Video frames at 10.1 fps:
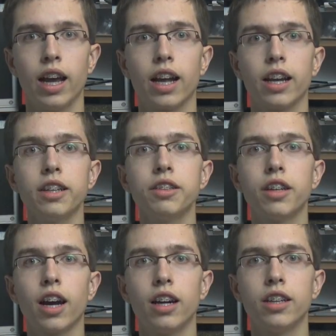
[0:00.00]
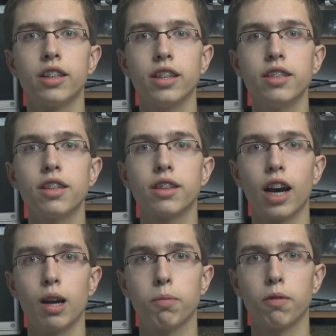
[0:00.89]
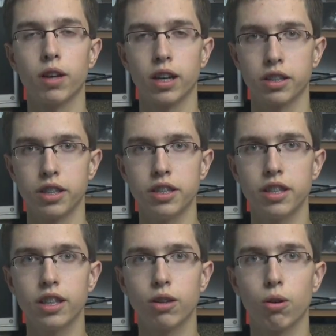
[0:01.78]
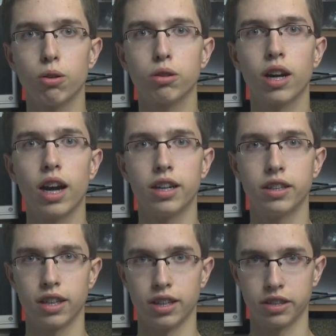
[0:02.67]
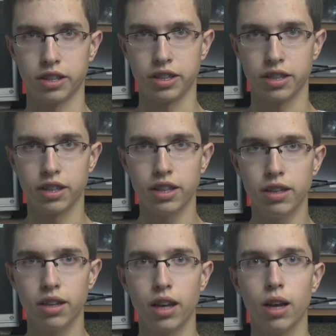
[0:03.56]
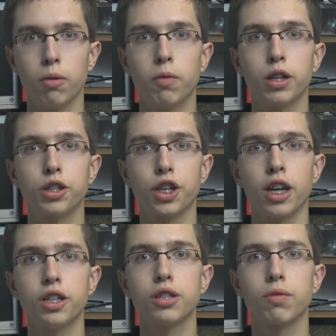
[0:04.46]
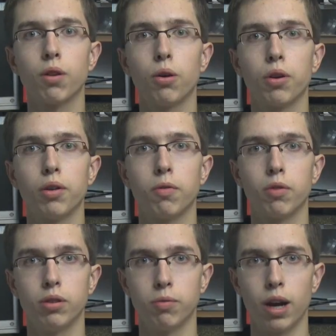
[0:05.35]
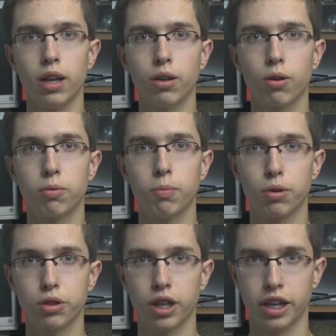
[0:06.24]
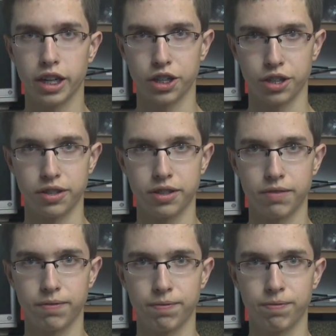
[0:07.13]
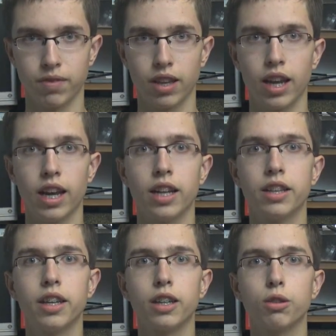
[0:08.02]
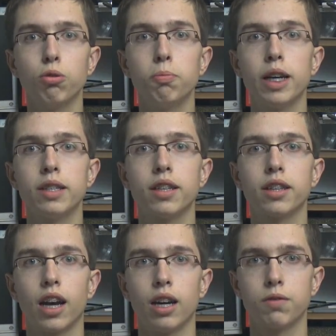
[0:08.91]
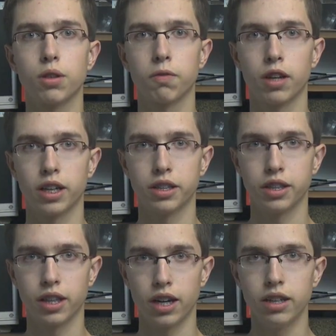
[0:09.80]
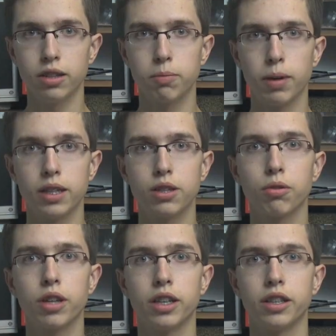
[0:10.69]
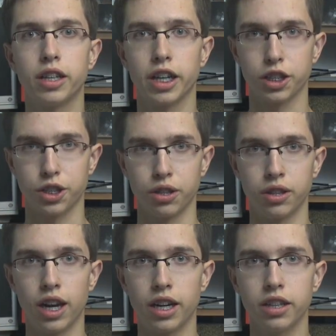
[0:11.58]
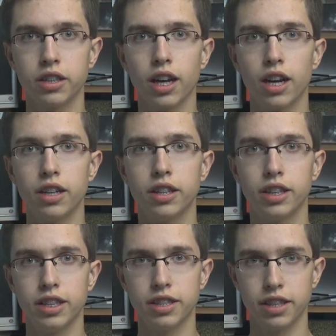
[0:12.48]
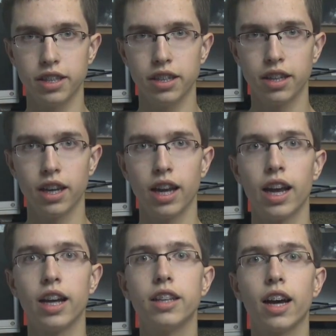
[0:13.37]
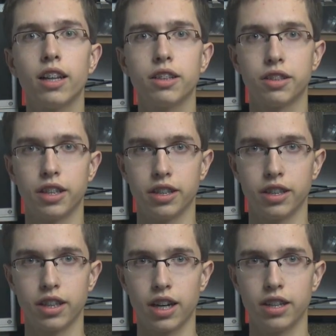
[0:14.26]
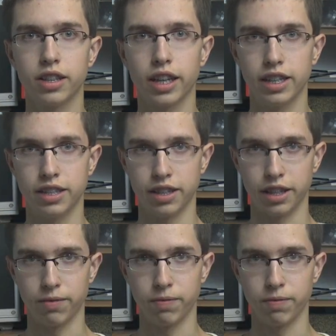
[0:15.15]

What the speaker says: Electric current is a type of electricity called current electricity, where charges flow in one or more directions. There are two basic types of electric current based on their direction: direct current DC and alternating current AC.